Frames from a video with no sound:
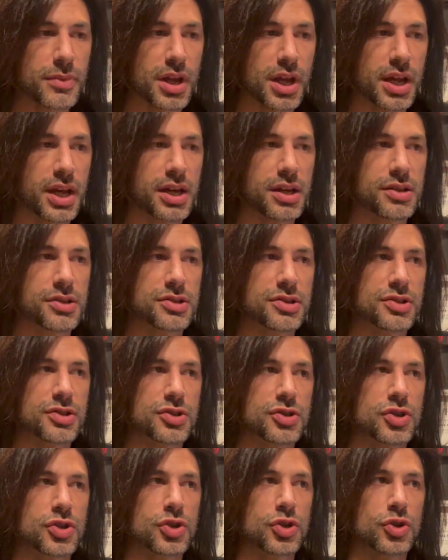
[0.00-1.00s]
is
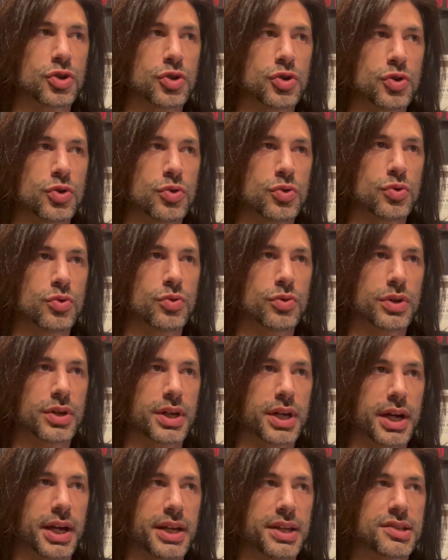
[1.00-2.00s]

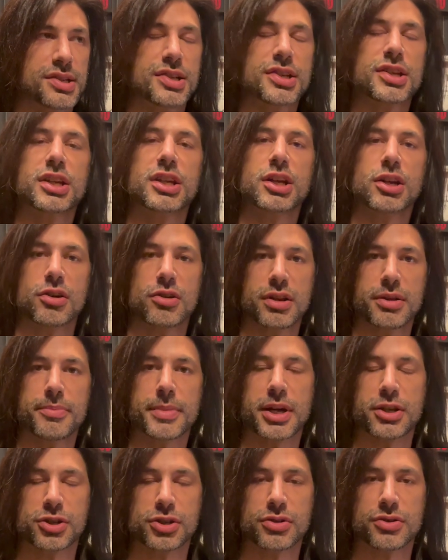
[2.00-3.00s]
it's security
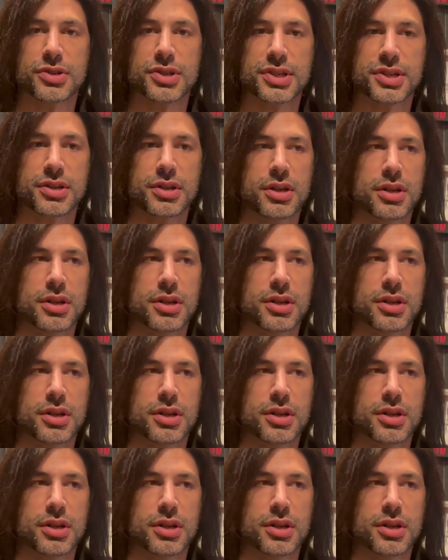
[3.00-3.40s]
measures